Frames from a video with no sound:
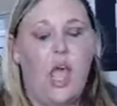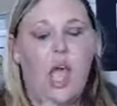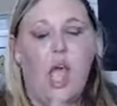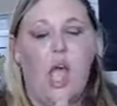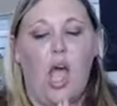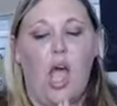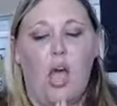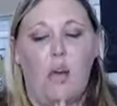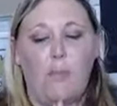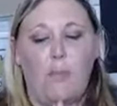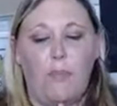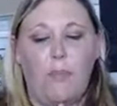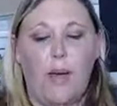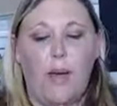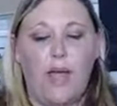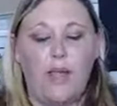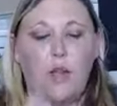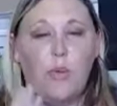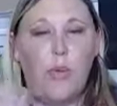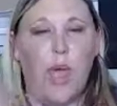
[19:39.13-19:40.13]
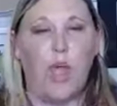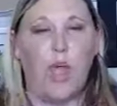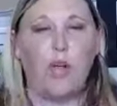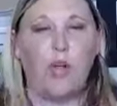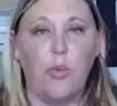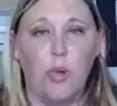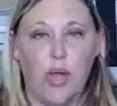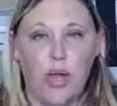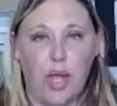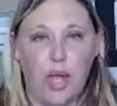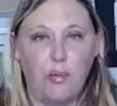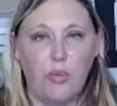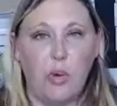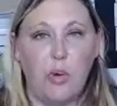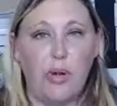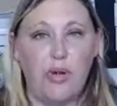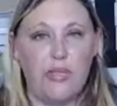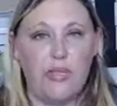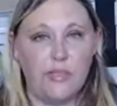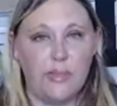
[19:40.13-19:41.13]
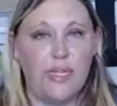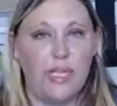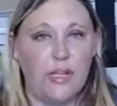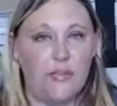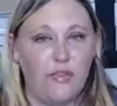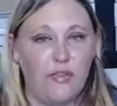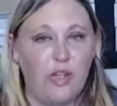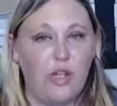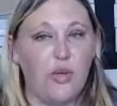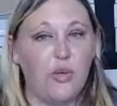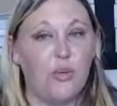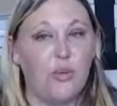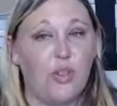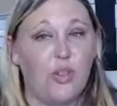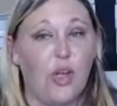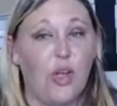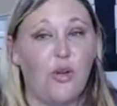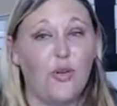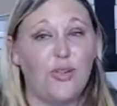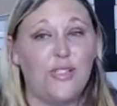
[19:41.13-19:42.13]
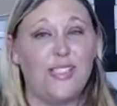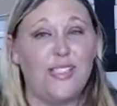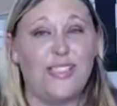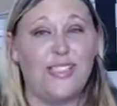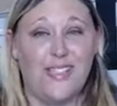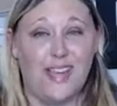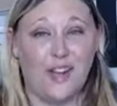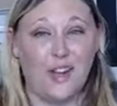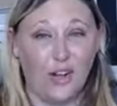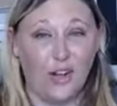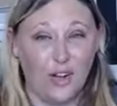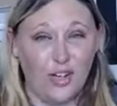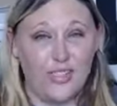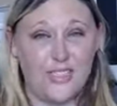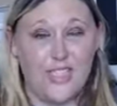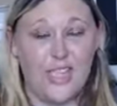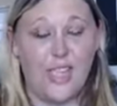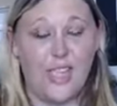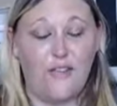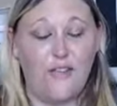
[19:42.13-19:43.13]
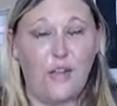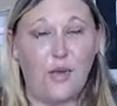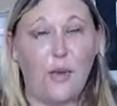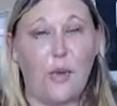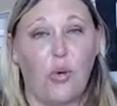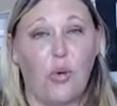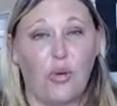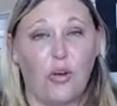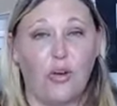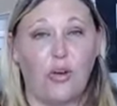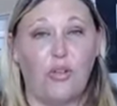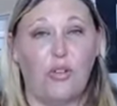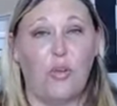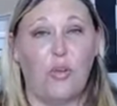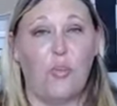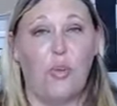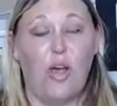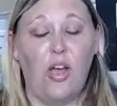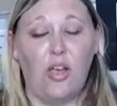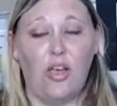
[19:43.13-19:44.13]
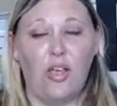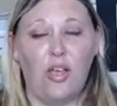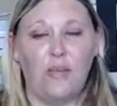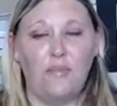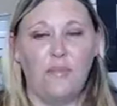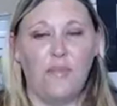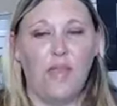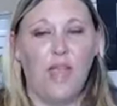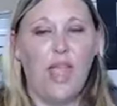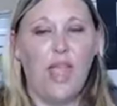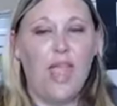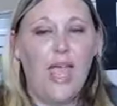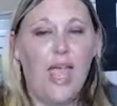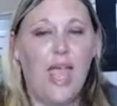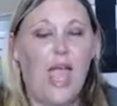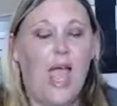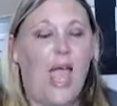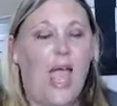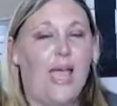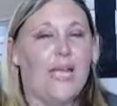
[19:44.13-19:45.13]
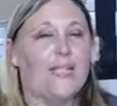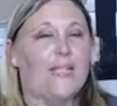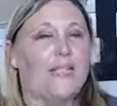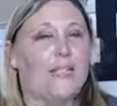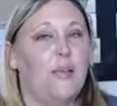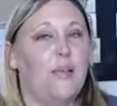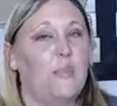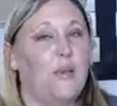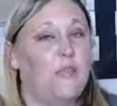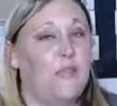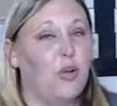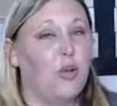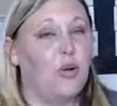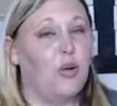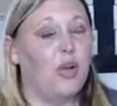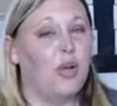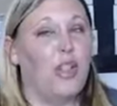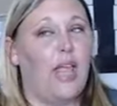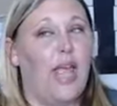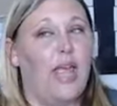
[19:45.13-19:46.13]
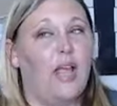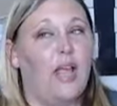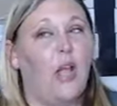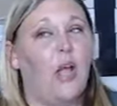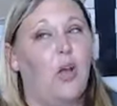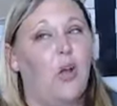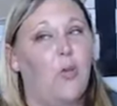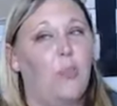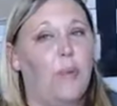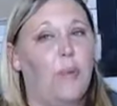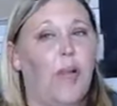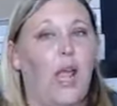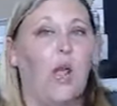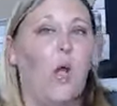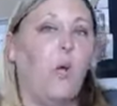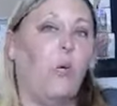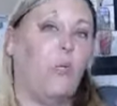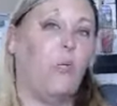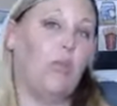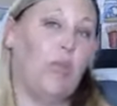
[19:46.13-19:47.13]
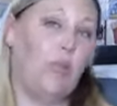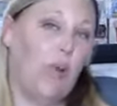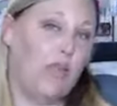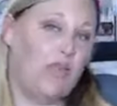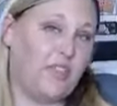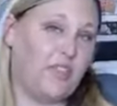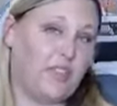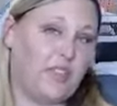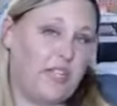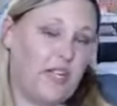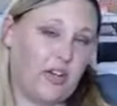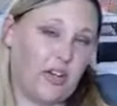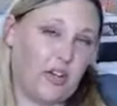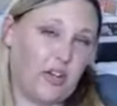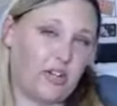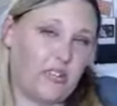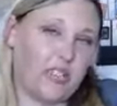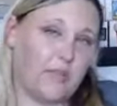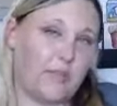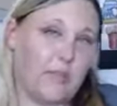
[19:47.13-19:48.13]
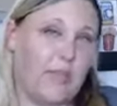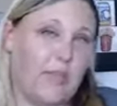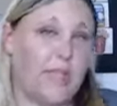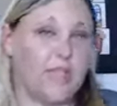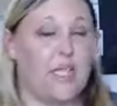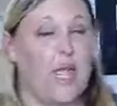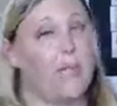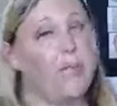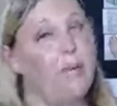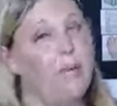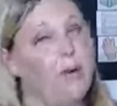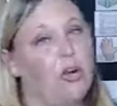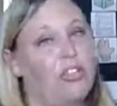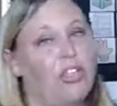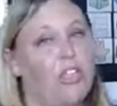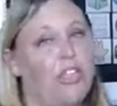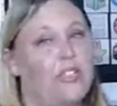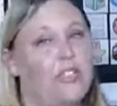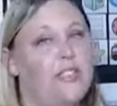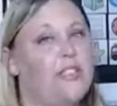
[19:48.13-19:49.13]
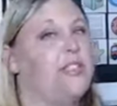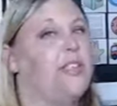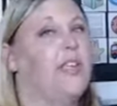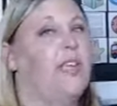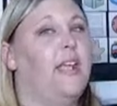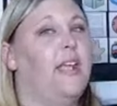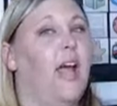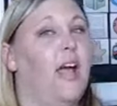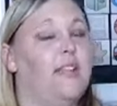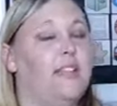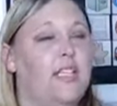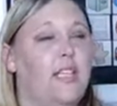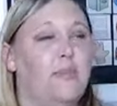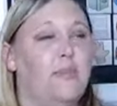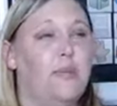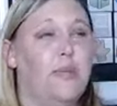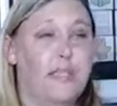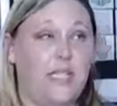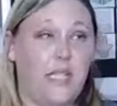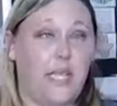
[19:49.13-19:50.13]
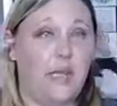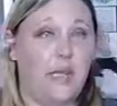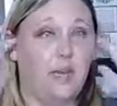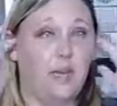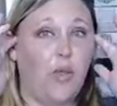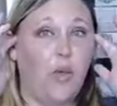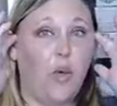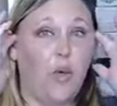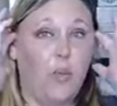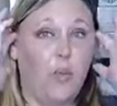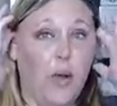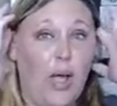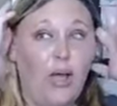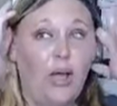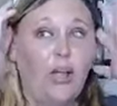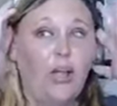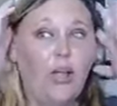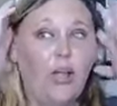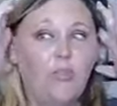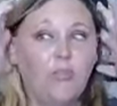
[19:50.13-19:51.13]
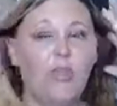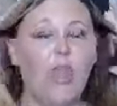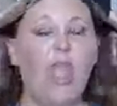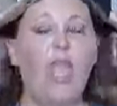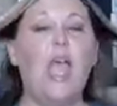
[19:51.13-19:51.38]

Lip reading: but no matter what, I'm going to be giving you those stickers if you order the book. Some of you are like, oh, but I only want the stickers because I purchased it on TPT. Well,